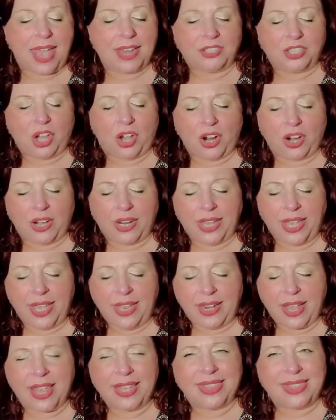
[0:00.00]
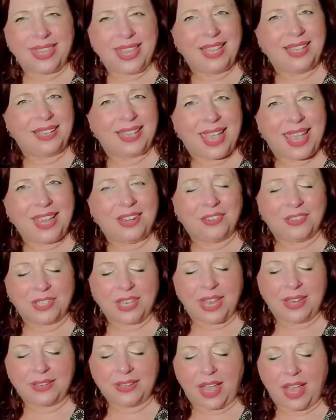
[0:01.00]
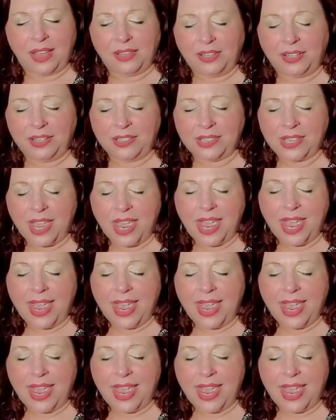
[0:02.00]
at Target, I think 8 or $10.